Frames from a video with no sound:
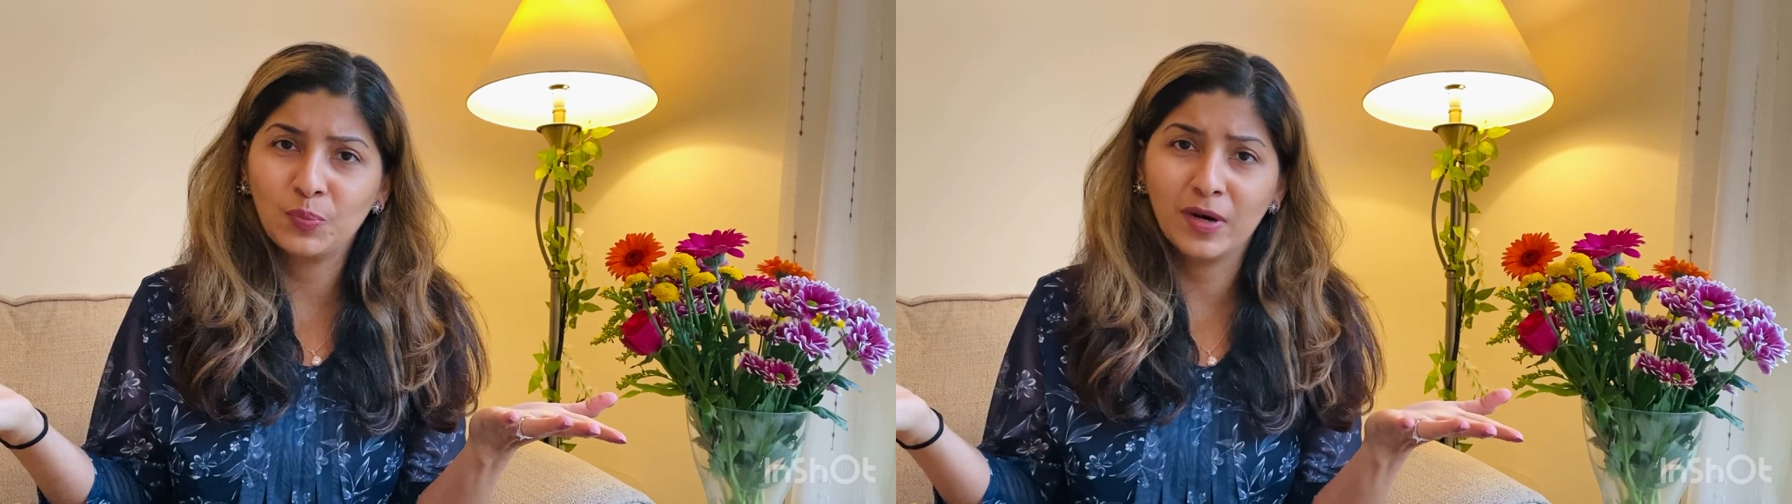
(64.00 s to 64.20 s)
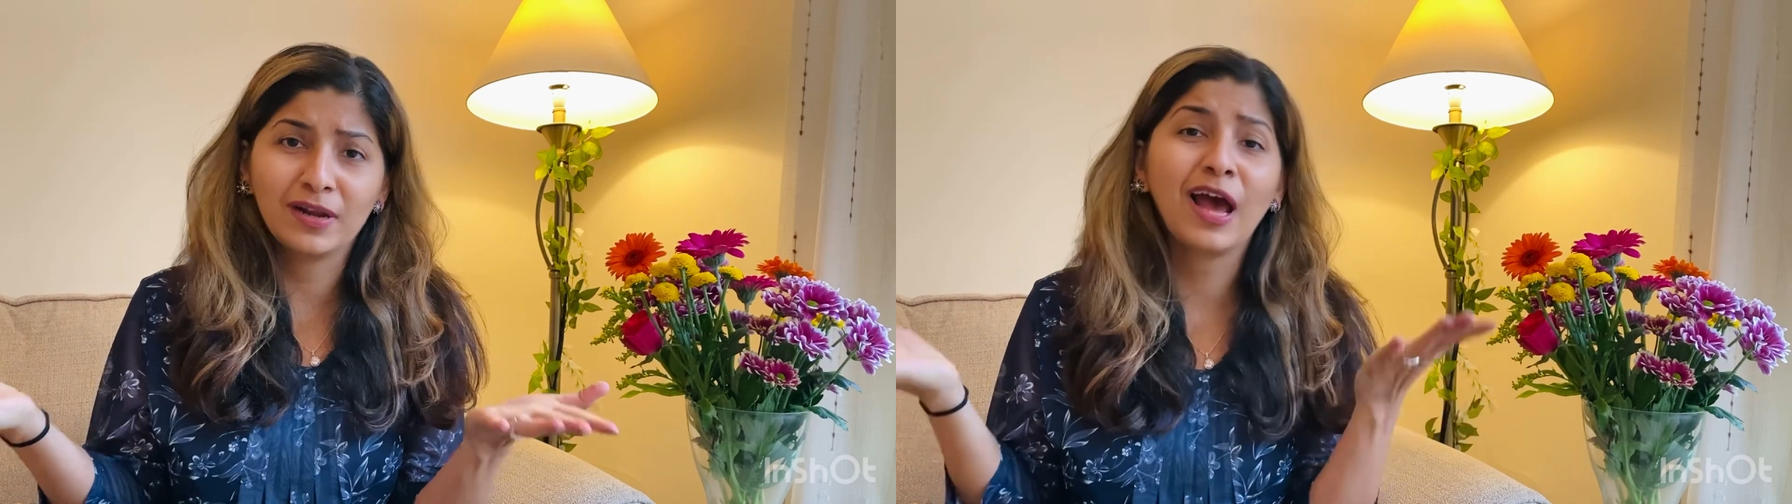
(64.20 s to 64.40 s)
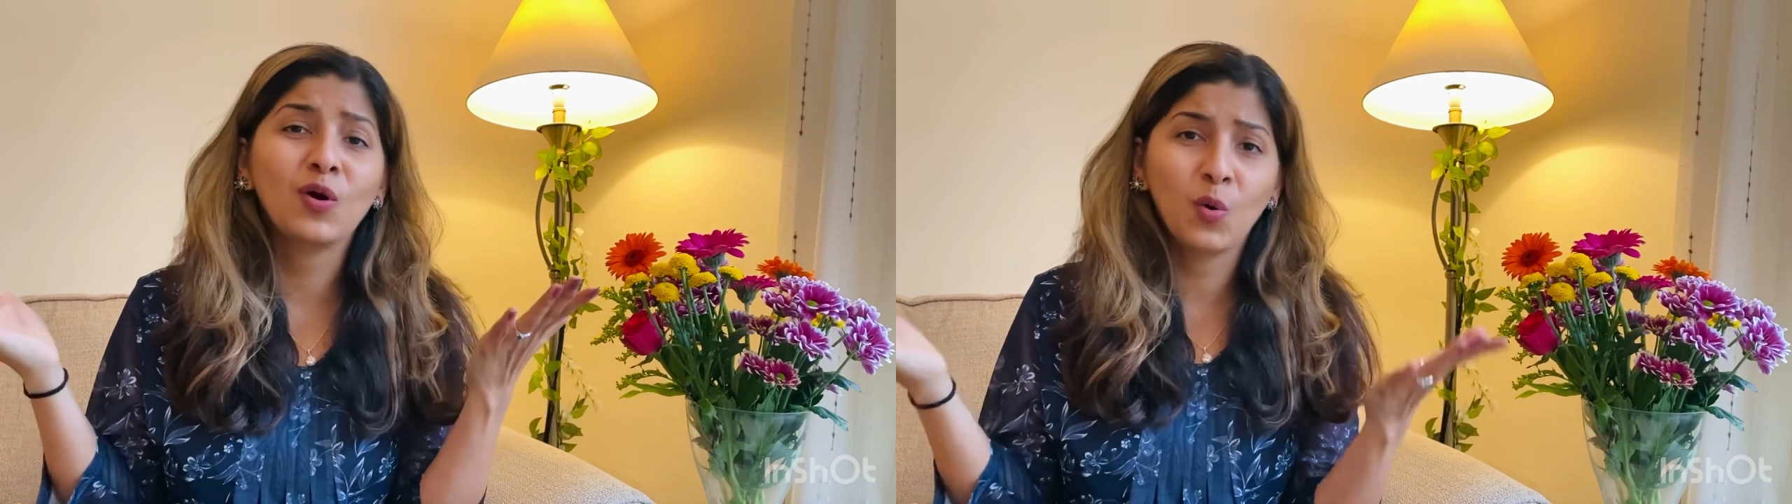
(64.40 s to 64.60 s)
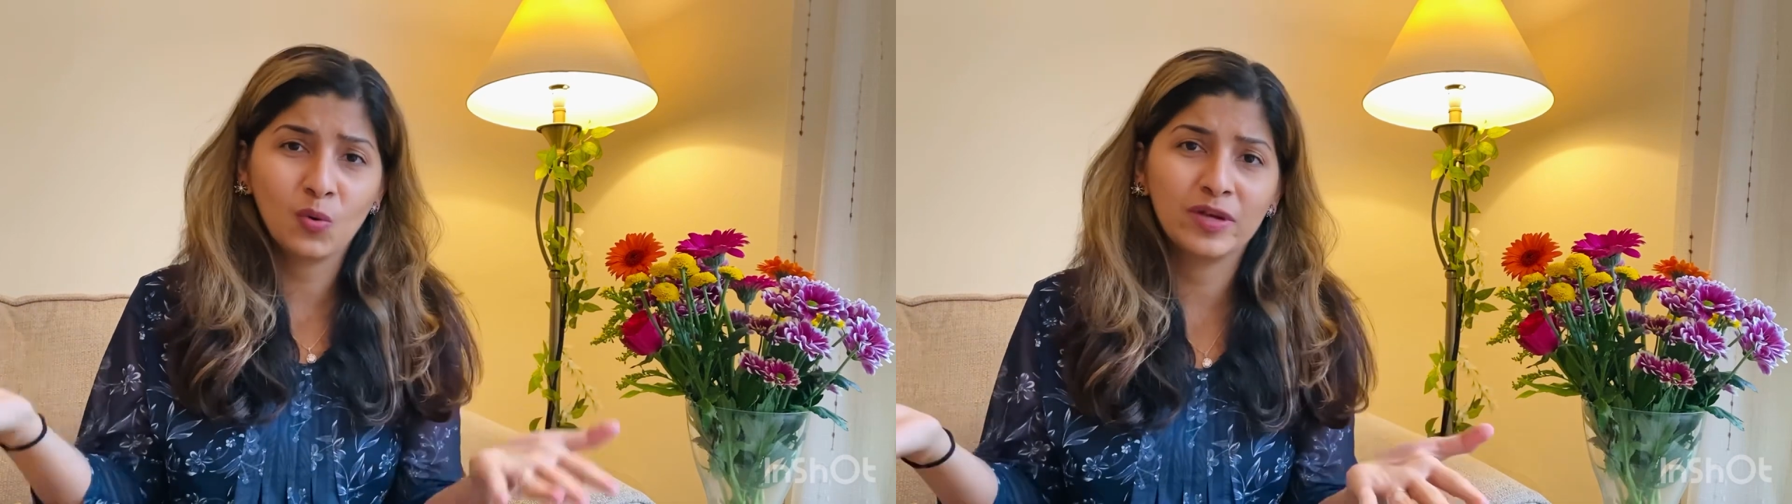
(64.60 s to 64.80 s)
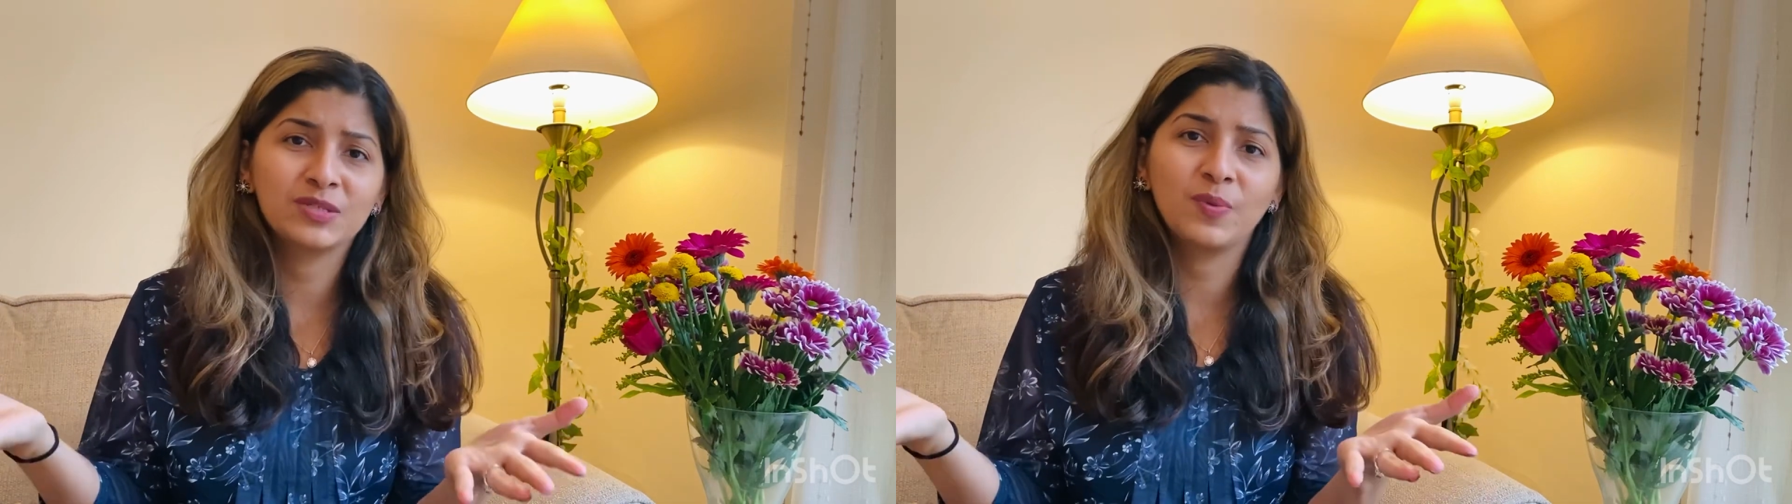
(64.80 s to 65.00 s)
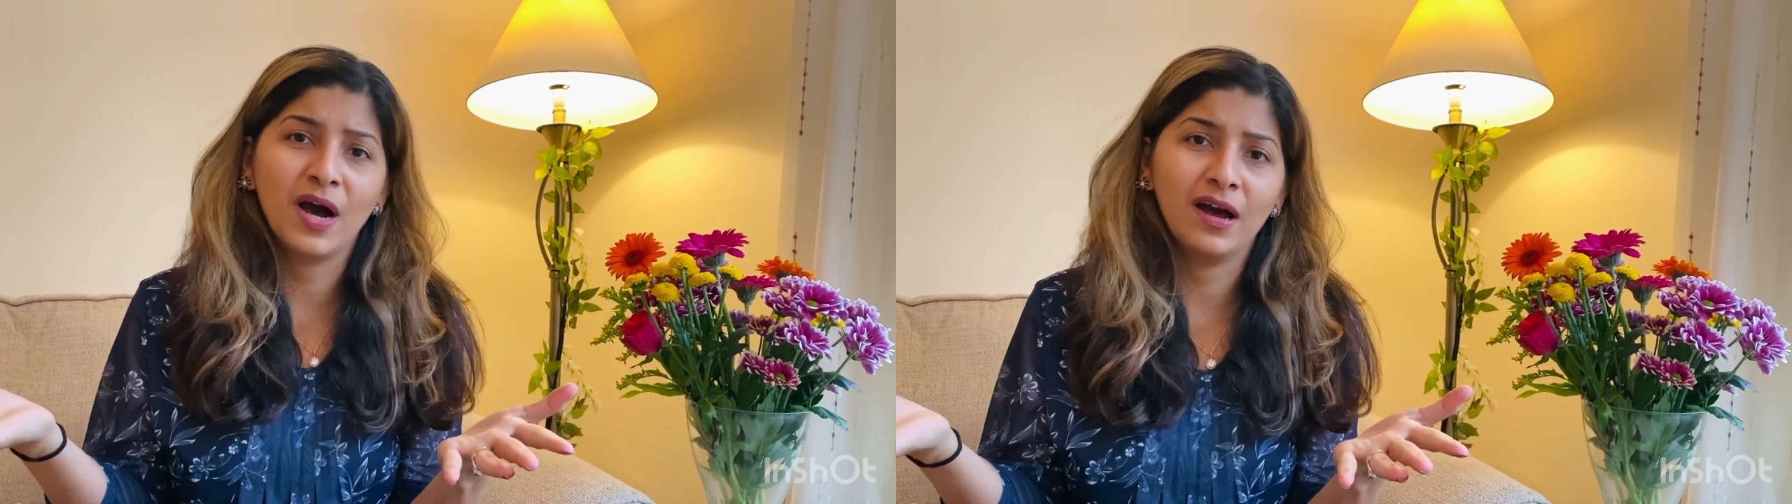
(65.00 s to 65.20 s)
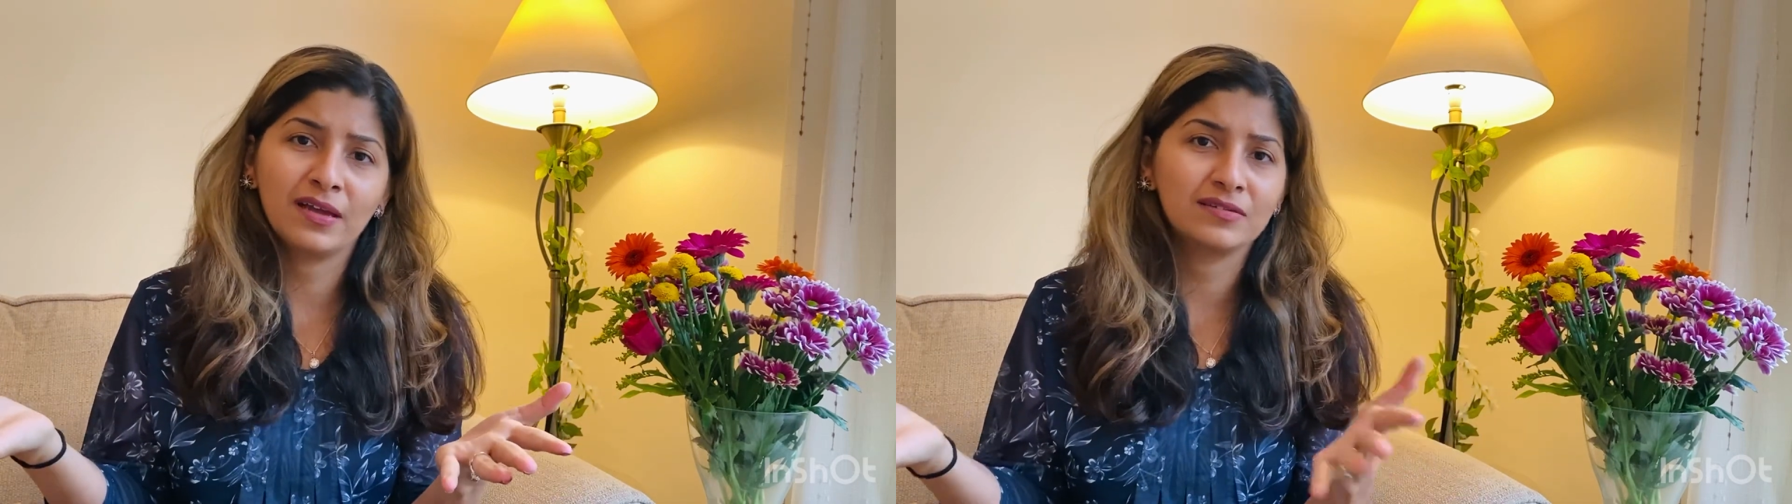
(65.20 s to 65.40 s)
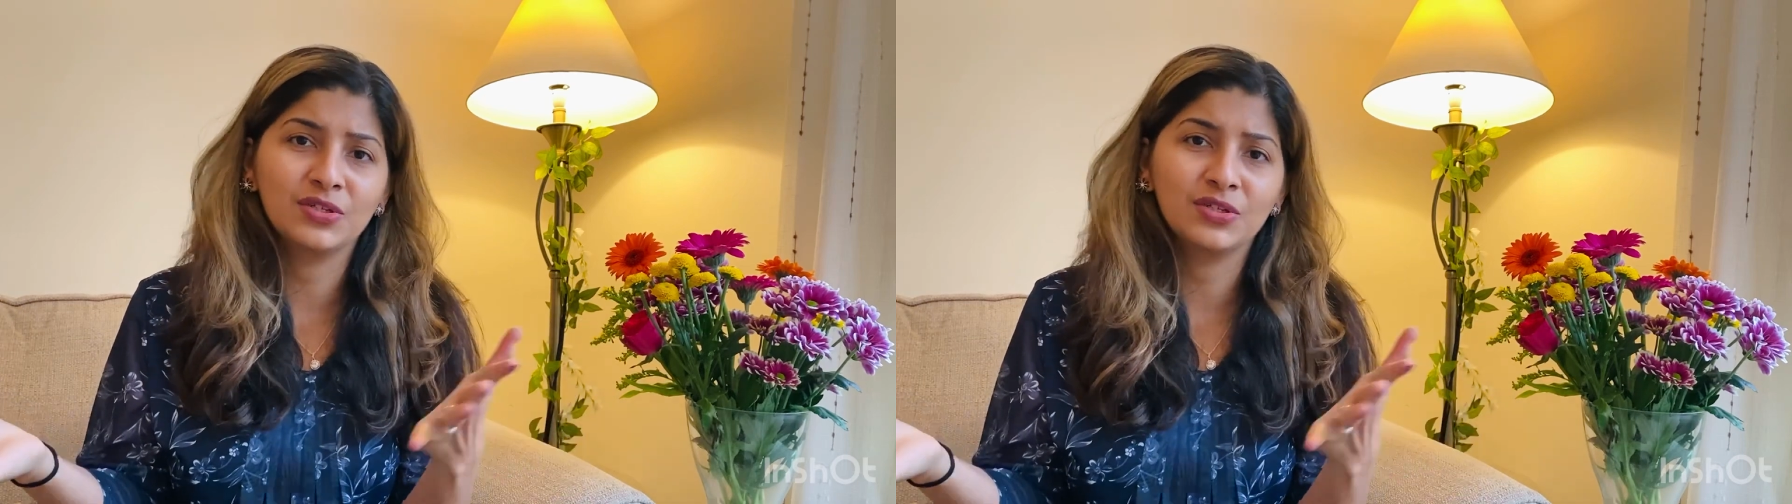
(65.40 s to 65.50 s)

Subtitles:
but I always buy,